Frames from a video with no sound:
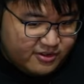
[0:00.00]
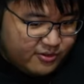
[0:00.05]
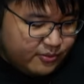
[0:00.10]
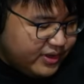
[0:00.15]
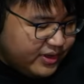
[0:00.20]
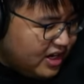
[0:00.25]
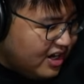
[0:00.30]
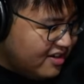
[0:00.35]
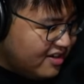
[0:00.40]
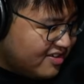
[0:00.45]
We
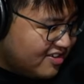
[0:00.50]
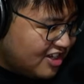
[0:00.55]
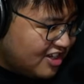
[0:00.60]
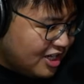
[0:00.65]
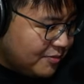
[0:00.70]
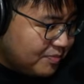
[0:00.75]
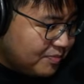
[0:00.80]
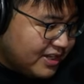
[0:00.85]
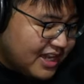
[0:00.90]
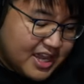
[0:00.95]
are
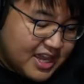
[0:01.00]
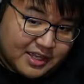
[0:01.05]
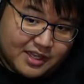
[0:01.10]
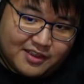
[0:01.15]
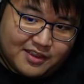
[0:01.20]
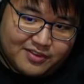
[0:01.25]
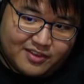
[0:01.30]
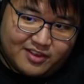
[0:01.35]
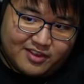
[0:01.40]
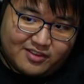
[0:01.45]
skip
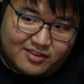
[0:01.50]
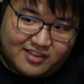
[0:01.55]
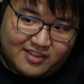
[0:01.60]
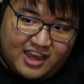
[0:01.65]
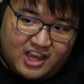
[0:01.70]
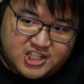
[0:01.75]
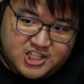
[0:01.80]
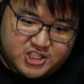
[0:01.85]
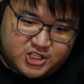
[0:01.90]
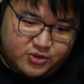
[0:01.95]
ganging this because I
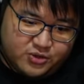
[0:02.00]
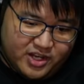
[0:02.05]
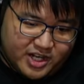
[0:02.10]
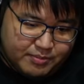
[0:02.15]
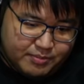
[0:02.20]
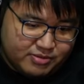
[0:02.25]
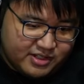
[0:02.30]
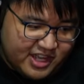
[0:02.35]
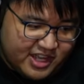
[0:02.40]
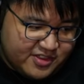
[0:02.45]
actually do want
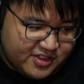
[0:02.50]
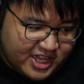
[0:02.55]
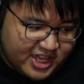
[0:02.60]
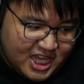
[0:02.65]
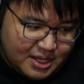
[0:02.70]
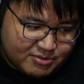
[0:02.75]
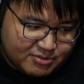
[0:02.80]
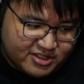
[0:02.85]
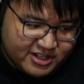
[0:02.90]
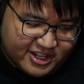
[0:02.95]
to play the
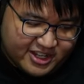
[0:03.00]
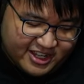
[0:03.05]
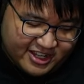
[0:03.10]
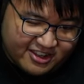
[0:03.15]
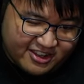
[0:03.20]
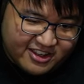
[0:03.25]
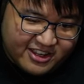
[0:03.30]
game today.